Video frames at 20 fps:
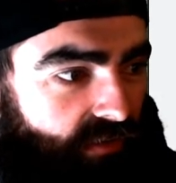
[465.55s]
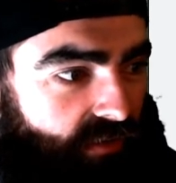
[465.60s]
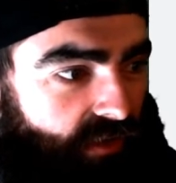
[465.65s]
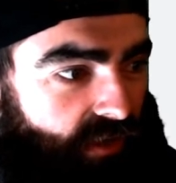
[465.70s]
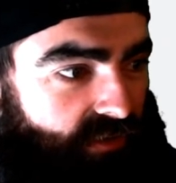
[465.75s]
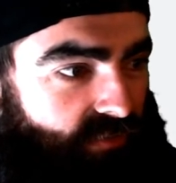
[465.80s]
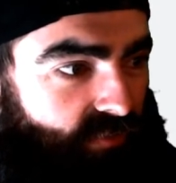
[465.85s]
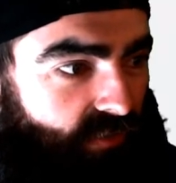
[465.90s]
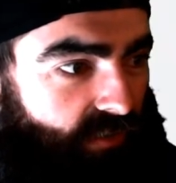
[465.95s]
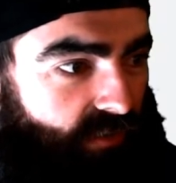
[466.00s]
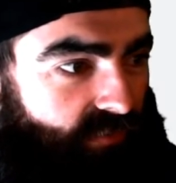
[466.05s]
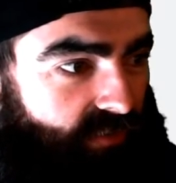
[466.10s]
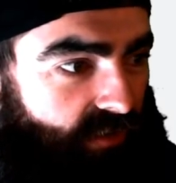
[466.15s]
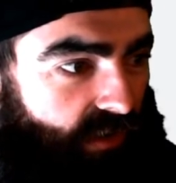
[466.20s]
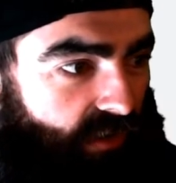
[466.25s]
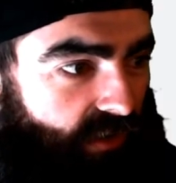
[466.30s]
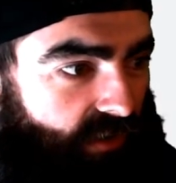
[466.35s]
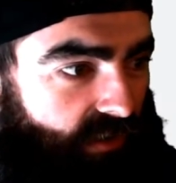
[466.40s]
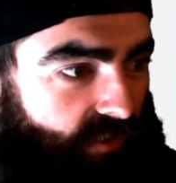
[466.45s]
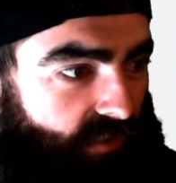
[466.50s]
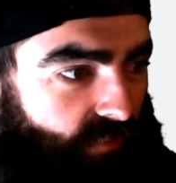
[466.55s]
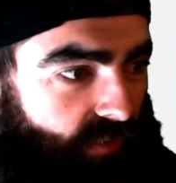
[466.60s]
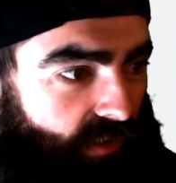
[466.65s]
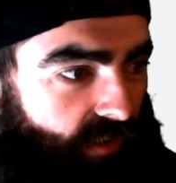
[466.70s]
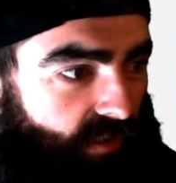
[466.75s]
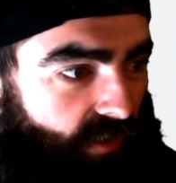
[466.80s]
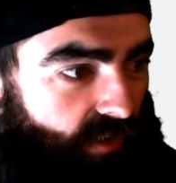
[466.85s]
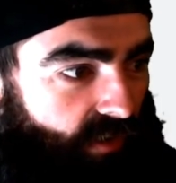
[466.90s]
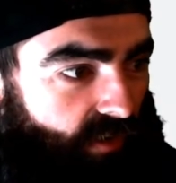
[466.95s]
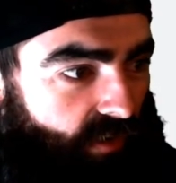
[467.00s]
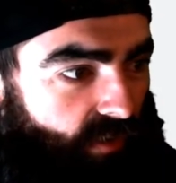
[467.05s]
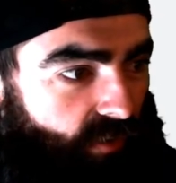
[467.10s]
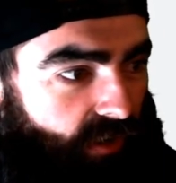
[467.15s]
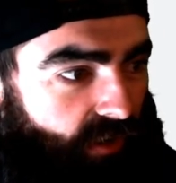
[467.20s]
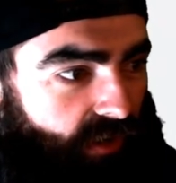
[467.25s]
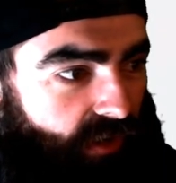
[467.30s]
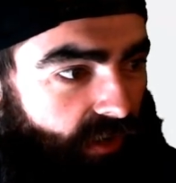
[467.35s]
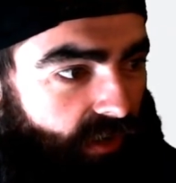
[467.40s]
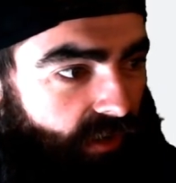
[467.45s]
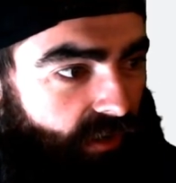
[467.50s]
That's what I'm talking about. Oh,
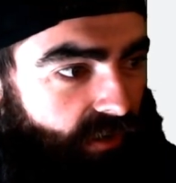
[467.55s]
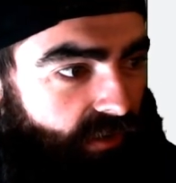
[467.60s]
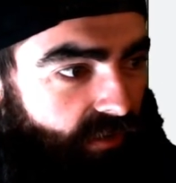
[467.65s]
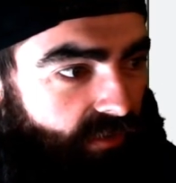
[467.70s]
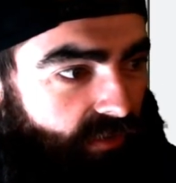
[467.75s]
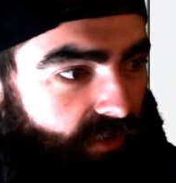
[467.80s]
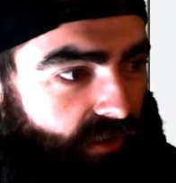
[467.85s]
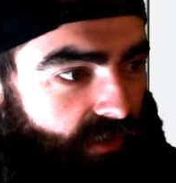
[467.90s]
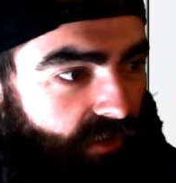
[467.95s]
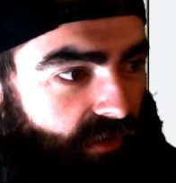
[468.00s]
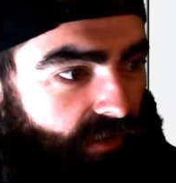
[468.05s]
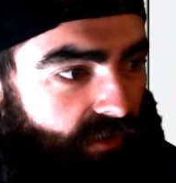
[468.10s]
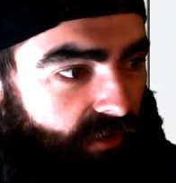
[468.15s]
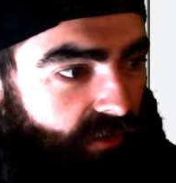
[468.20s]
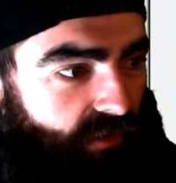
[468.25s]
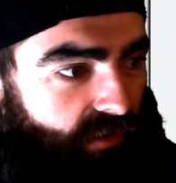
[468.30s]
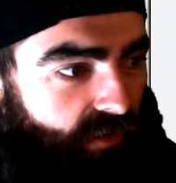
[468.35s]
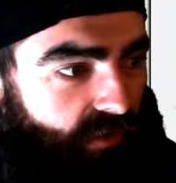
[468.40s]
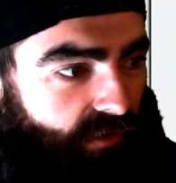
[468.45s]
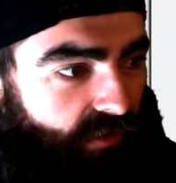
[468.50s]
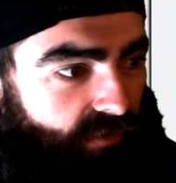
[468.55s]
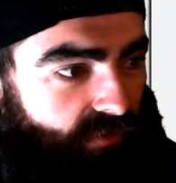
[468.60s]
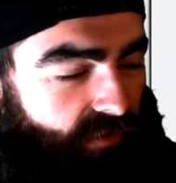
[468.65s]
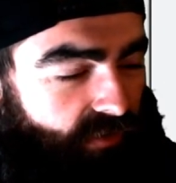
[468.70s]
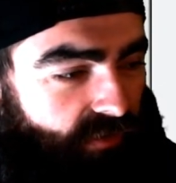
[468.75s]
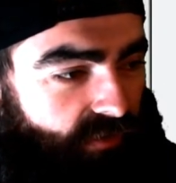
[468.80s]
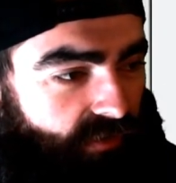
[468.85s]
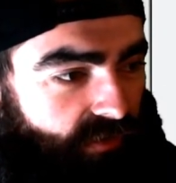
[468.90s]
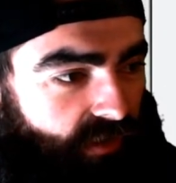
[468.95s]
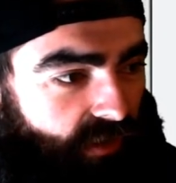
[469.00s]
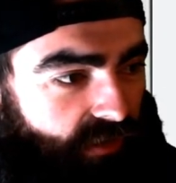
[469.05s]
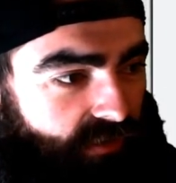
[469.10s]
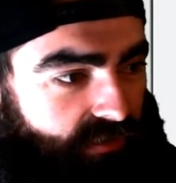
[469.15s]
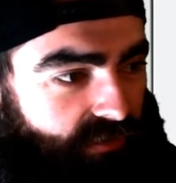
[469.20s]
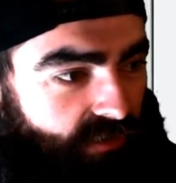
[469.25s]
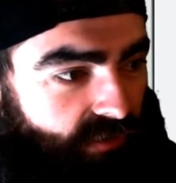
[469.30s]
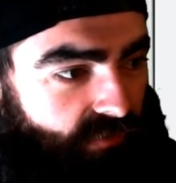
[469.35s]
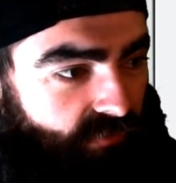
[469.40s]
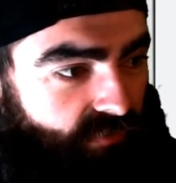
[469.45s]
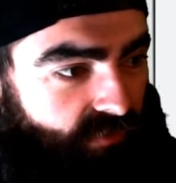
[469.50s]
I get it. You like color in the days
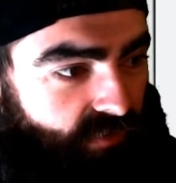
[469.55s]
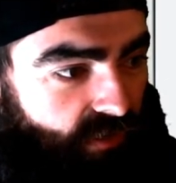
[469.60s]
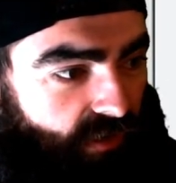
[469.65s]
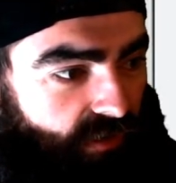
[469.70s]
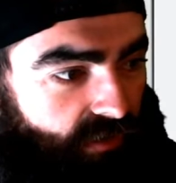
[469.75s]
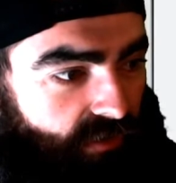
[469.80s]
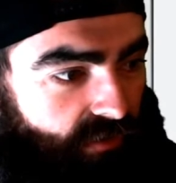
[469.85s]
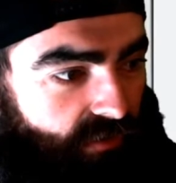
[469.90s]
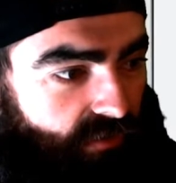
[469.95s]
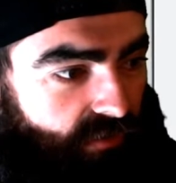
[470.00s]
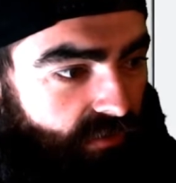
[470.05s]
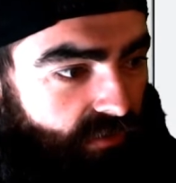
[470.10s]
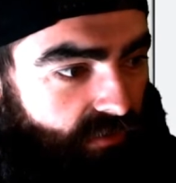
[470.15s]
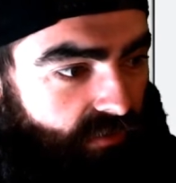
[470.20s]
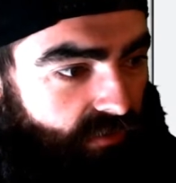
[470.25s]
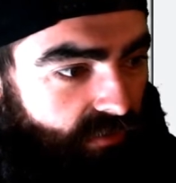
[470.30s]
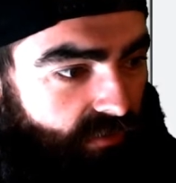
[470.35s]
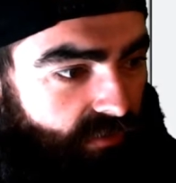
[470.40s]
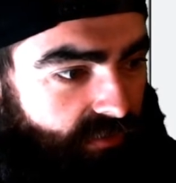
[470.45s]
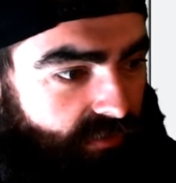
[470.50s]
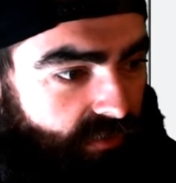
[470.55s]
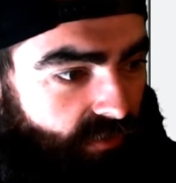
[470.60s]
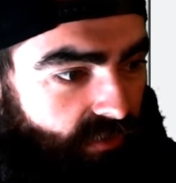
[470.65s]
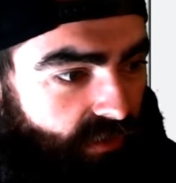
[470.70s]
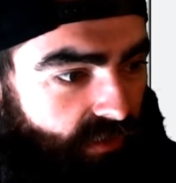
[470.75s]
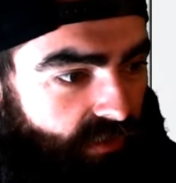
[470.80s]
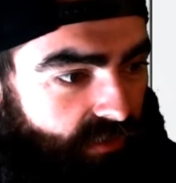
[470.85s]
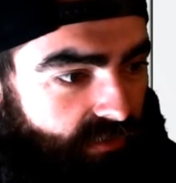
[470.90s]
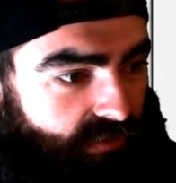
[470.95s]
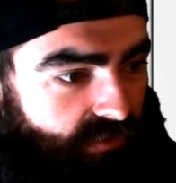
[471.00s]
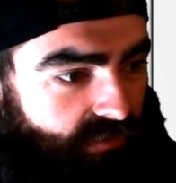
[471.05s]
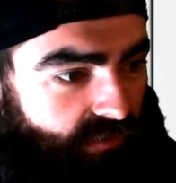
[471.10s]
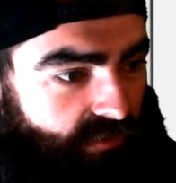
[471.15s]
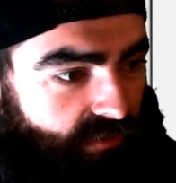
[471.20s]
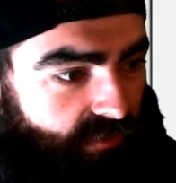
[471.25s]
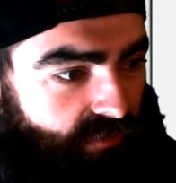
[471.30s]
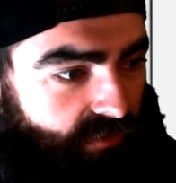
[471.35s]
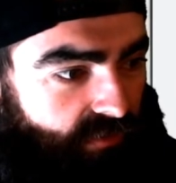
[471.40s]
that you've trained. Is that what that is?